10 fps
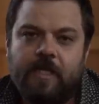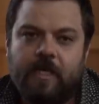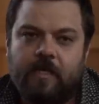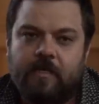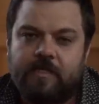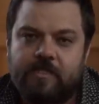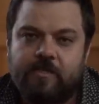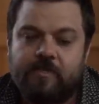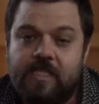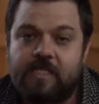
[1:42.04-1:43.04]
and
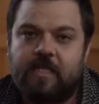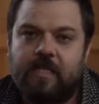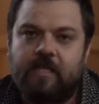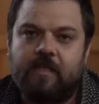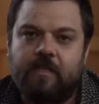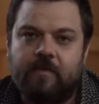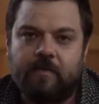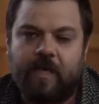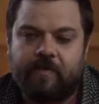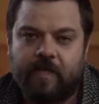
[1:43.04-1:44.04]
so recently
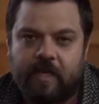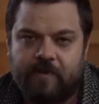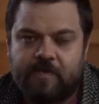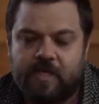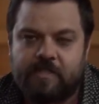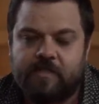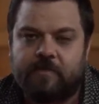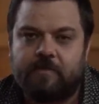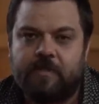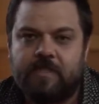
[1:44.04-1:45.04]
having left
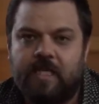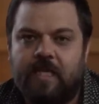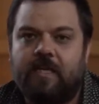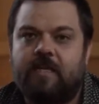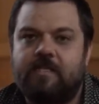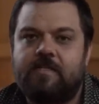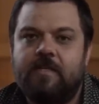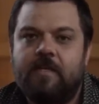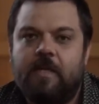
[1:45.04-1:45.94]
Eskom telling us